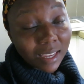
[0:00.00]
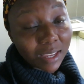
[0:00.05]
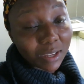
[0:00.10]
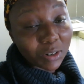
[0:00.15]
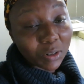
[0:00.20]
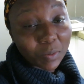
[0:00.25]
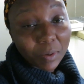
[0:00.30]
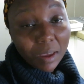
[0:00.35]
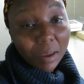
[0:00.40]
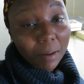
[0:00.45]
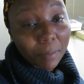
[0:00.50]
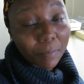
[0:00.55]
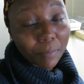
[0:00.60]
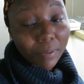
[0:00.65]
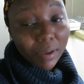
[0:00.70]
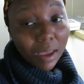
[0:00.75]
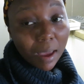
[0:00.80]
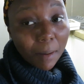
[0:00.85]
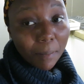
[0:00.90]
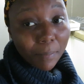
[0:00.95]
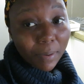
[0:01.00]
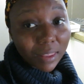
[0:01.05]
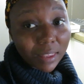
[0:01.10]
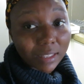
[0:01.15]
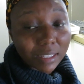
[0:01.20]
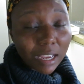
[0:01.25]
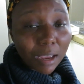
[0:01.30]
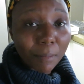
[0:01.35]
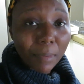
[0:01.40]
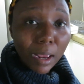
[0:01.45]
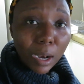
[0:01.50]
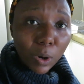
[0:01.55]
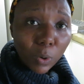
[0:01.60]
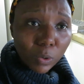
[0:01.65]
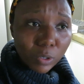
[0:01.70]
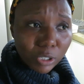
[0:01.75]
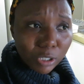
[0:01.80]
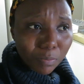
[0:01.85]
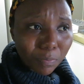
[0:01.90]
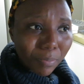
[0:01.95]
it'll be up by the time I
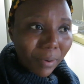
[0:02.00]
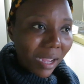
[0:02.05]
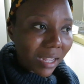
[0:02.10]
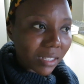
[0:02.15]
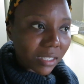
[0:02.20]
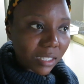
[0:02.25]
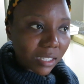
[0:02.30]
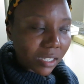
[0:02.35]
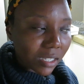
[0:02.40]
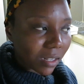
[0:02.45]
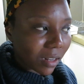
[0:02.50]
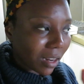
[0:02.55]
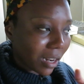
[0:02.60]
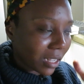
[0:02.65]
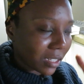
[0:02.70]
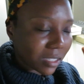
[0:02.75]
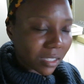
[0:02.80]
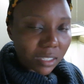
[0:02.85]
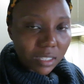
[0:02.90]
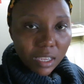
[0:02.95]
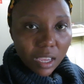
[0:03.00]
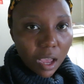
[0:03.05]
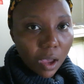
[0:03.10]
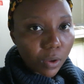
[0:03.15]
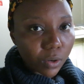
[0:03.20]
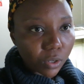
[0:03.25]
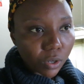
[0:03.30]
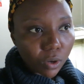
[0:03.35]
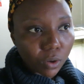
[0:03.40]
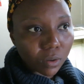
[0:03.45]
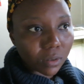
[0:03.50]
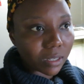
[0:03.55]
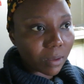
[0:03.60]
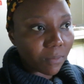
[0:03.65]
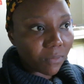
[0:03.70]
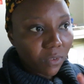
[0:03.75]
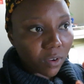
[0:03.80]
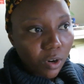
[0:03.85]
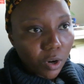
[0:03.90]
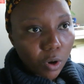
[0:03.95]
launch, but let's see how it goes.
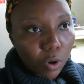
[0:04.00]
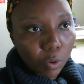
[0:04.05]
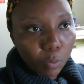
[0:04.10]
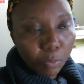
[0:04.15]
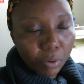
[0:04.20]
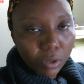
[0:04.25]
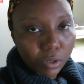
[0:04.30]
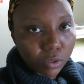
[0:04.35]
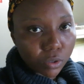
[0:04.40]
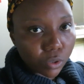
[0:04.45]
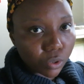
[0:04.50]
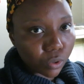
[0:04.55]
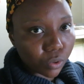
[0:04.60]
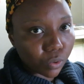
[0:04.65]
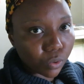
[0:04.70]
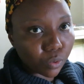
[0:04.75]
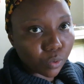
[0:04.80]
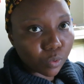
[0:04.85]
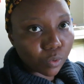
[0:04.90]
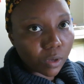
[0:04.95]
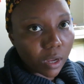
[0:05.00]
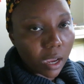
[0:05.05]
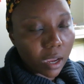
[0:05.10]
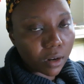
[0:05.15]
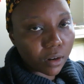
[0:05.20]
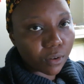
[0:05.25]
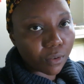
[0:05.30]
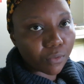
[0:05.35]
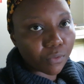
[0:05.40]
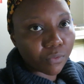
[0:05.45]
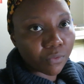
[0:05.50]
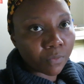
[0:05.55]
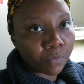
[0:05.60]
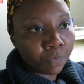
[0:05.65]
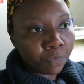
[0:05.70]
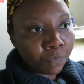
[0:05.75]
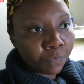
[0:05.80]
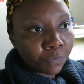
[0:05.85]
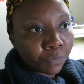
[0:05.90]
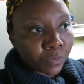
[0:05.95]
I'm very open to kind of
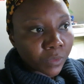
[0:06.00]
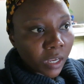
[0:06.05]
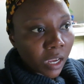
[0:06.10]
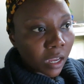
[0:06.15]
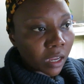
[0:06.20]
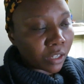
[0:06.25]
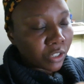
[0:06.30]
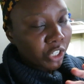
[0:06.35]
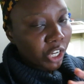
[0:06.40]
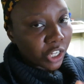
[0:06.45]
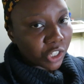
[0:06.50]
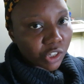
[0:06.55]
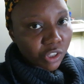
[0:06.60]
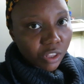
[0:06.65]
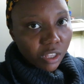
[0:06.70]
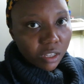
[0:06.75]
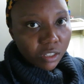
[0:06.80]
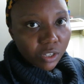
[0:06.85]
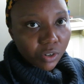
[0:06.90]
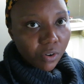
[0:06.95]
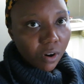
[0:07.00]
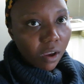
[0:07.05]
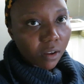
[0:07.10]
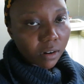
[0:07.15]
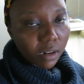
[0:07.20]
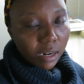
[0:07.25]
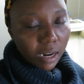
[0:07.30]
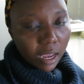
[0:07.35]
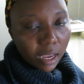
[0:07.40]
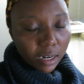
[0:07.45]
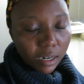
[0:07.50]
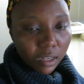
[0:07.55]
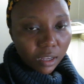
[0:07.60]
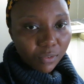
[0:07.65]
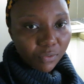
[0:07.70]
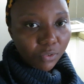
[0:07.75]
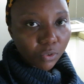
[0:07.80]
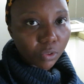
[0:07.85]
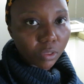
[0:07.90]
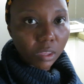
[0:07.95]
changing things around and adding
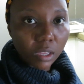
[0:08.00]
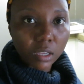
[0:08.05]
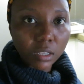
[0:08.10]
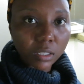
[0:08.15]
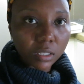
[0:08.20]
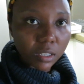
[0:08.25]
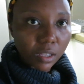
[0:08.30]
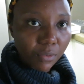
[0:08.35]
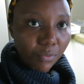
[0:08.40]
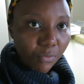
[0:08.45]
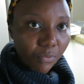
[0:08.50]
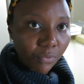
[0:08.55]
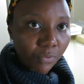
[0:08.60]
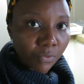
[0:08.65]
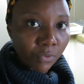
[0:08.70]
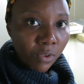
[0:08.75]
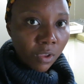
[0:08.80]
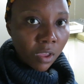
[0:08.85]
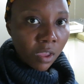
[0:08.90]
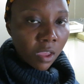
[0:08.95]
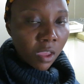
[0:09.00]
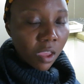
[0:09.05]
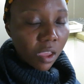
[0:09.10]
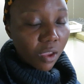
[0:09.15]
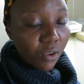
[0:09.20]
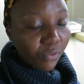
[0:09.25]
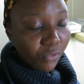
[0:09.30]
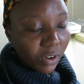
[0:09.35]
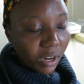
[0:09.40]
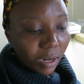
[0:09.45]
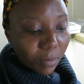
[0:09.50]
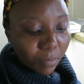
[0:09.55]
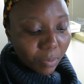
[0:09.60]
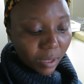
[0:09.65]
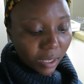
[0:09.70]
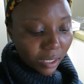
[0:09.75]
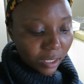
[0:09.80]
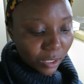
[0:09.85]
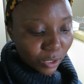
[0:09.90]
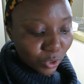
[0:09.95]
a few things if need
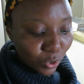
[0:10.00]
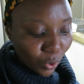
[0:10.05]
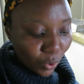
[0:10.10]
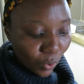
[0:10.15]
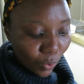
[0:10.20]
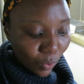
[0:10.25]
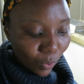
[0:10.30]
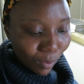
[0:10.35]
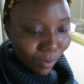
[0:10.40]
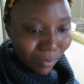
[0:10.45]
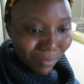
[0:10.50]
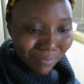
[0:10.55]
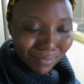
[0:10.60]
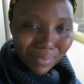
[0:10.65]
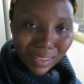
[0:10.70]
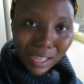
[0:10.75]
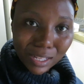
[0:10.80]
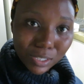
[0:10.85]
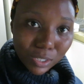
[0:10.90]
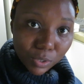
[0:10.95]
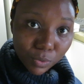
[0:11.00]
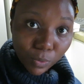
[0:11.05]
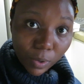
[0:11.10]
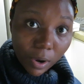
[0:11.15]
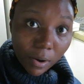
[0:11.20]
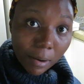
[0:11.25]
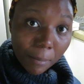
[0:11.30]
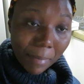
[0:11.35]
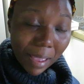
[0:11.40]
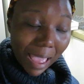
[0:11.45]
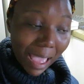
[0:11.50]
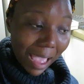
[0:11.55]
be. So that's where I'm